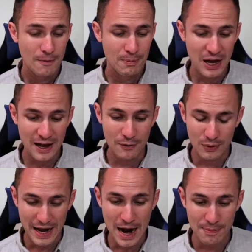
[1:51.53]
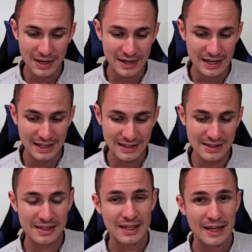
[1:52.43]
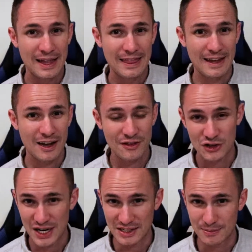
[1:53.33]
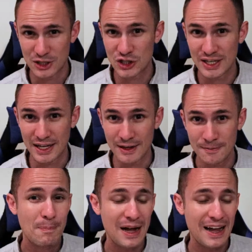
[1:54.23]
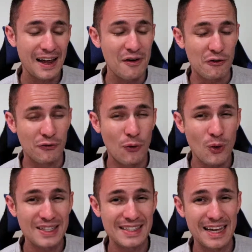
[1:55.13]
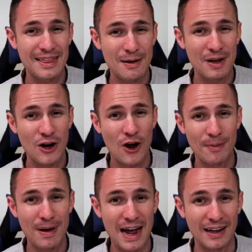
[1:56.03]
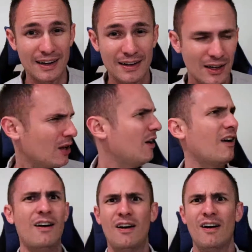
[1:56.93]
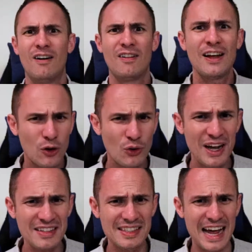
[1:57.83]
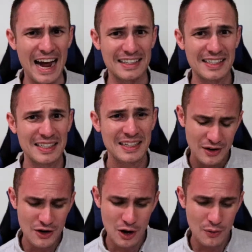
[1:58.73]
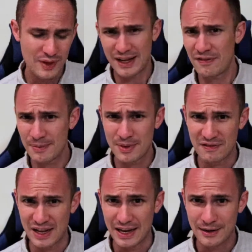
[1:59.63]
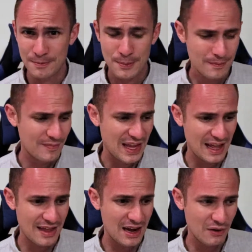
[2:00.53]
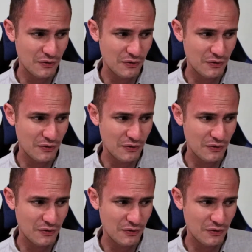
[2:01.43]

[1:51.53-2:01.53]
But what happened is they got the transmission in, but Ford sent them an automatic. Like, who does that? You know, they give them the V I N, and then